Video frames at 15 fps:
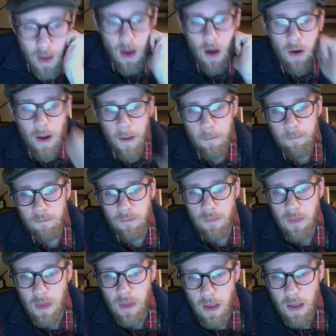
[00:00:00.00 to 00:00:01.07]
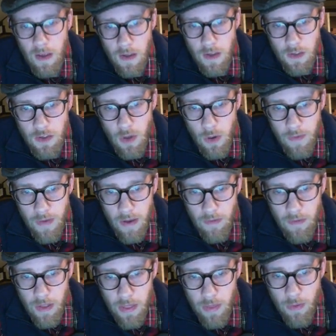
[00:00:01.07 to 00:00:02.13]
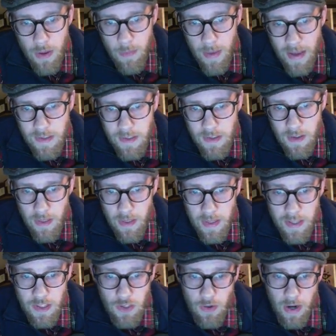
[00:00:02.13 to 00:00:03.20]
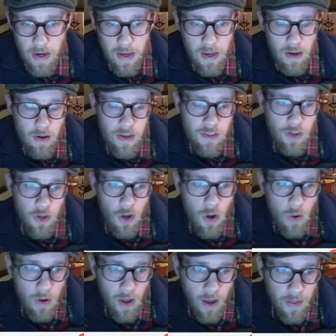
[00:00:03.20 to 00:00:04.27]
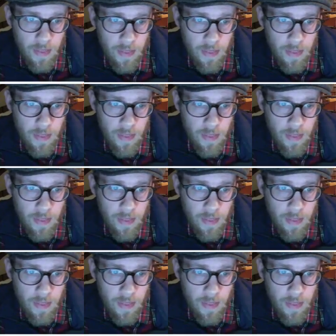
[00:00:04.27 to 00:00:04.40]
All right. So if every 3 bases on this strand here is a codon,